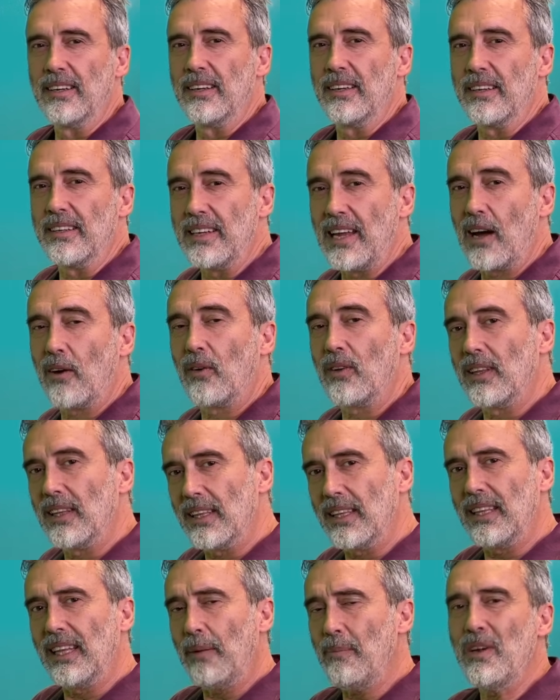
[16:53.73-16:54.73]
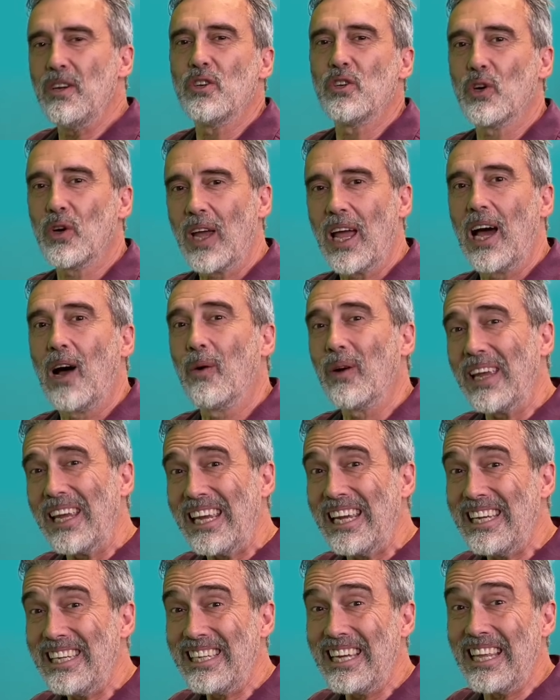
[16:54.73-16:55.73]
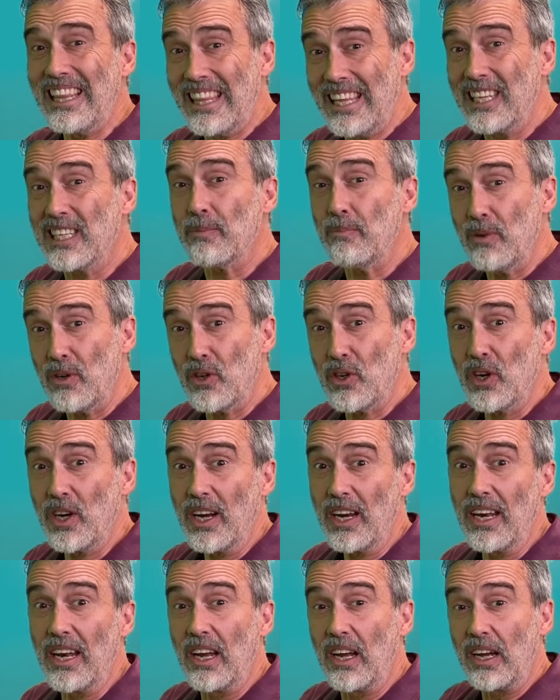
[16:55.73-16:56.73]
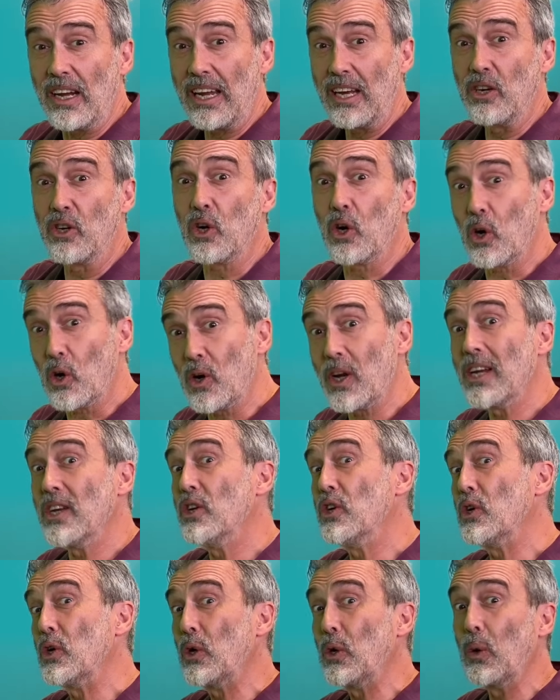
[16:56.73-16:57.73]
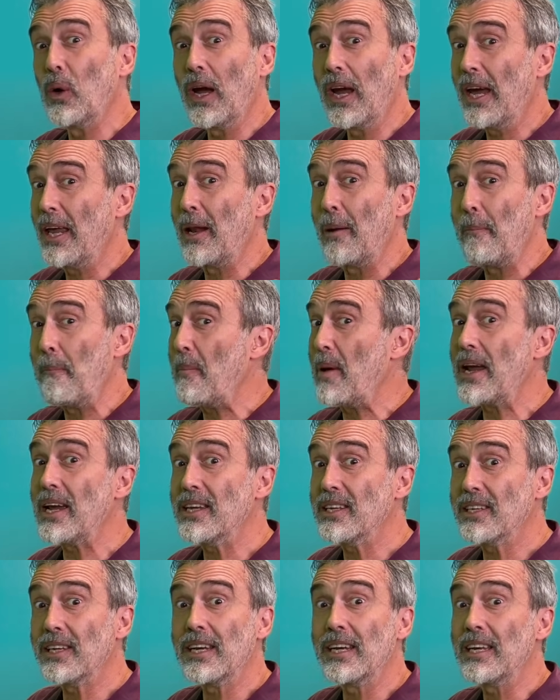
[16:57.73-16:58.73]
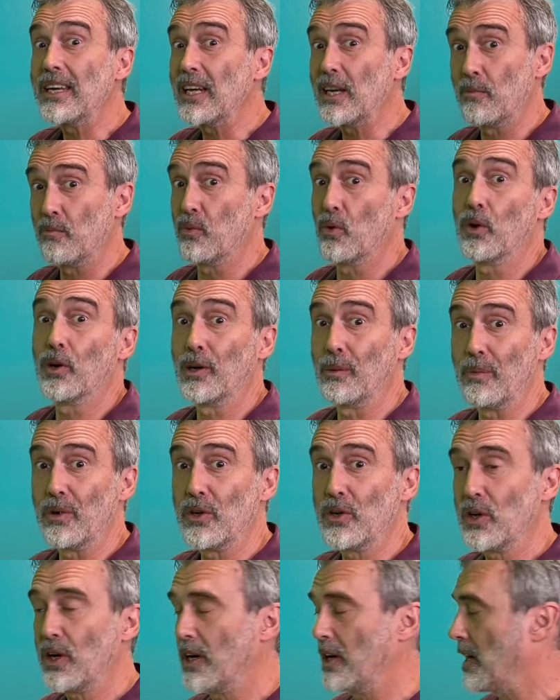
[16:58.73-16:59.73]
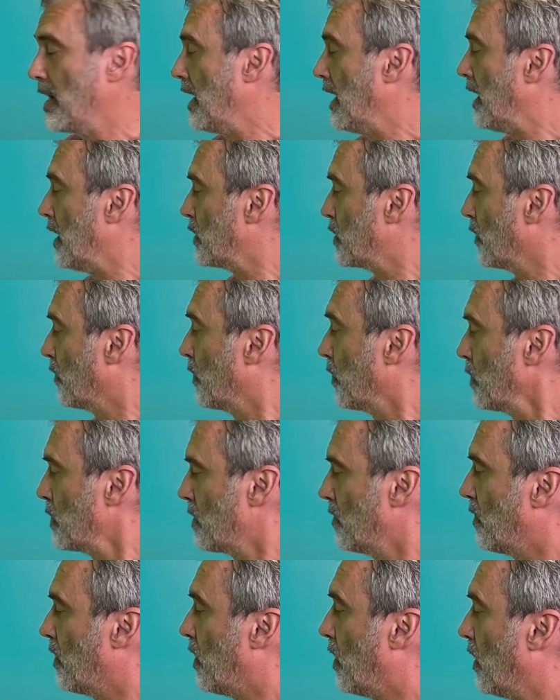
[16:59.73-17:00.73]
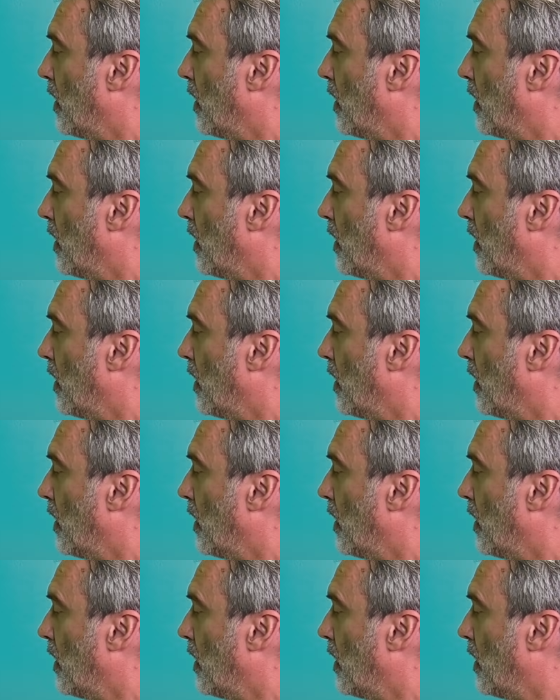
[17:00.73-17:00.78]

Now, let me show you how easy this machine can turn into an amazing embroidery machine. So first of all,